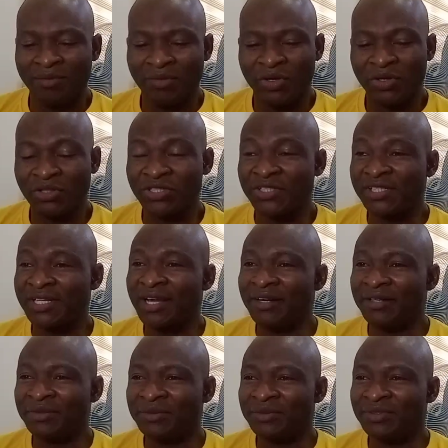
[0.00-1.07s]
But
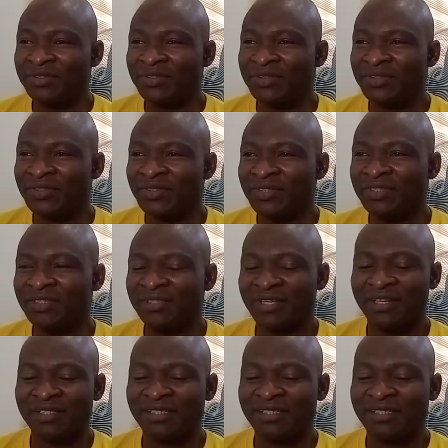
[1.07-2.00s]
ultrasound is